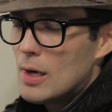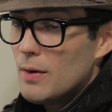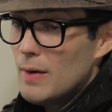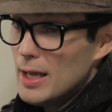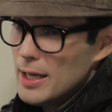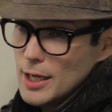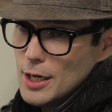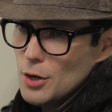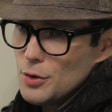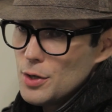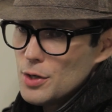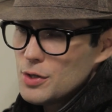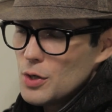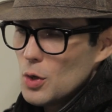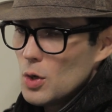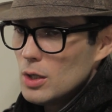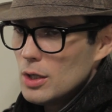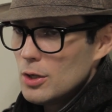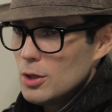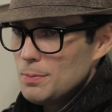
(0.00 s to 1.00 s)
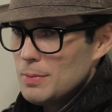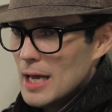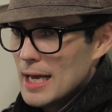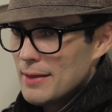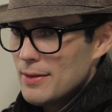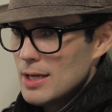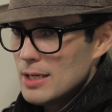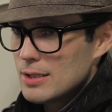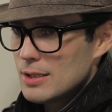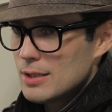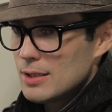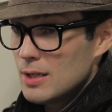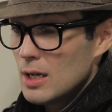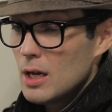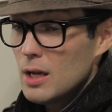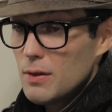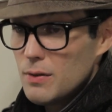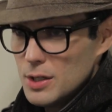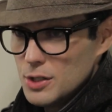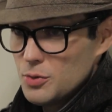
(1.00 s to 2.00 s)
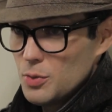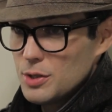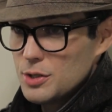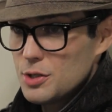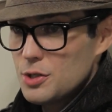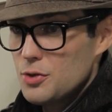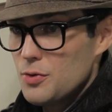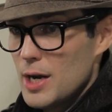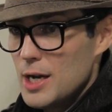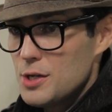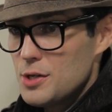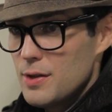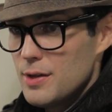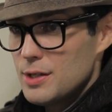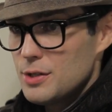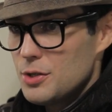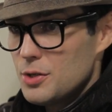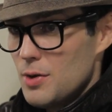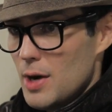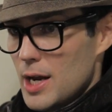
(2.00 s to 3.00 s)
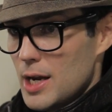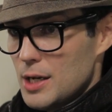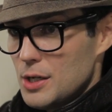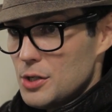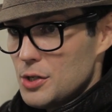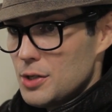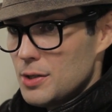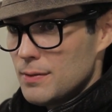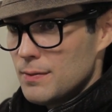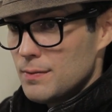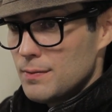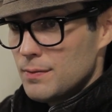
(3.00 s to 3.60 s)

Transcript: Now you don't use a hula hoop like this. This one's stranger than strange.